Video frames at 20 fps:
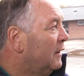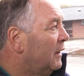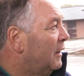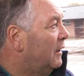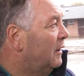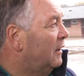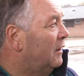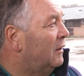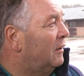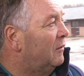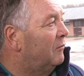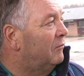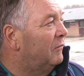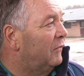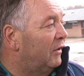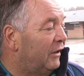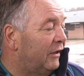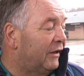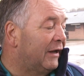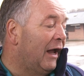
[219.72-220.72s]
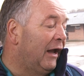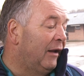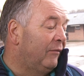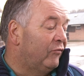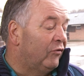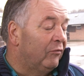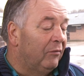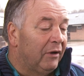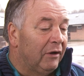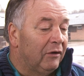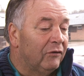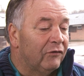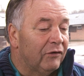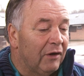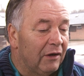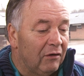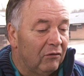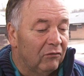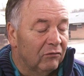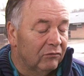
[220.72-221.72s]
Um, and he came to me and
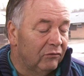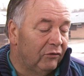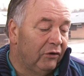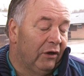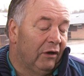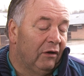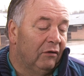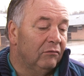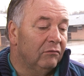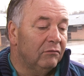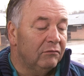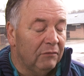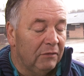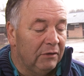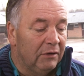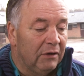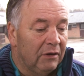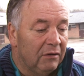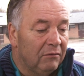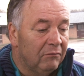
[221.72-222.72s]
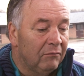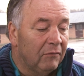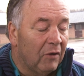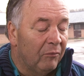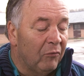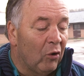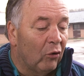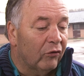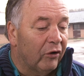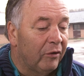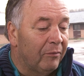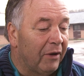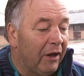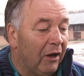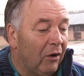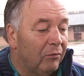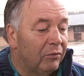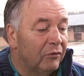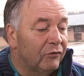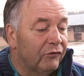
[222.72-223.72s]
said, look, you know, um, I'm not going to be
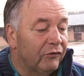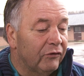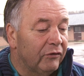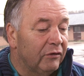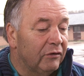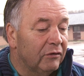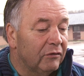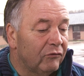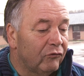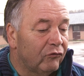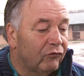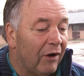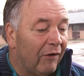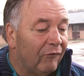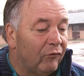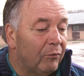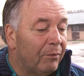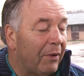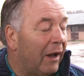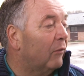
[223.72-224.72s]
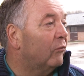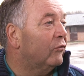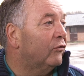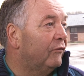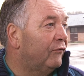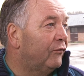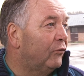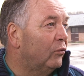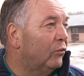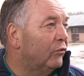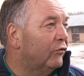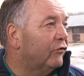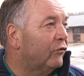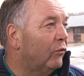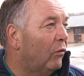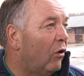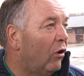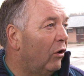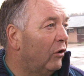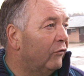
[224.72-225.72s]
able to travel backwards and forwards
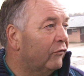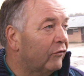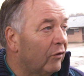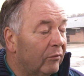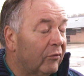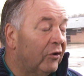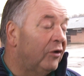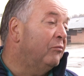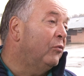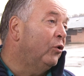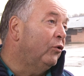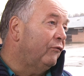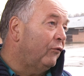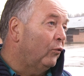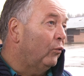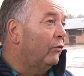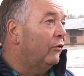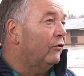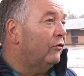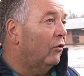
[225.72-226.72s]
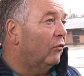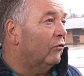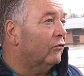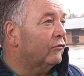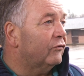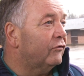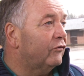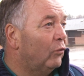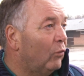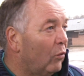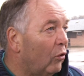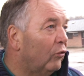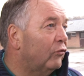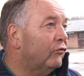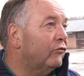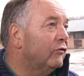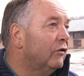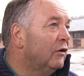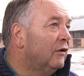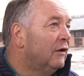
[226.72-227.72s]
to Ireland, so I'm going to move all the dogs to
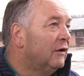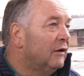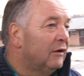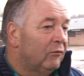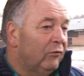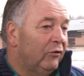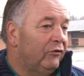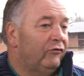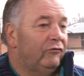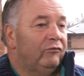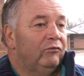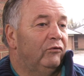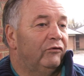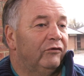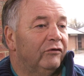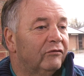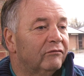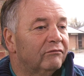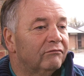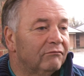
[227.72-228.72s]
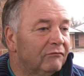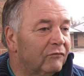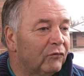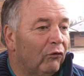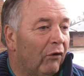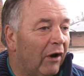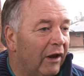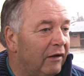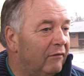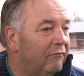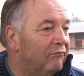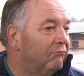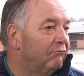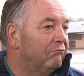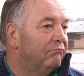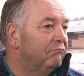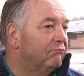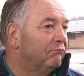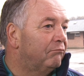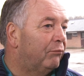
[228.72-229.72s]
us, which was a great
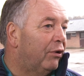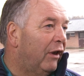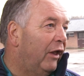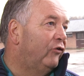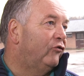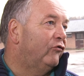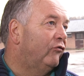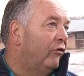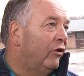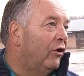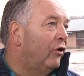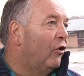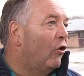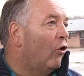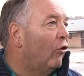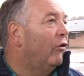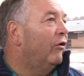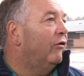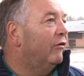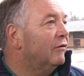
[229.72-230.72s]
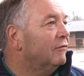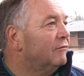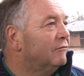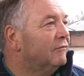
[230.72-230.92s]
pleasure and an honour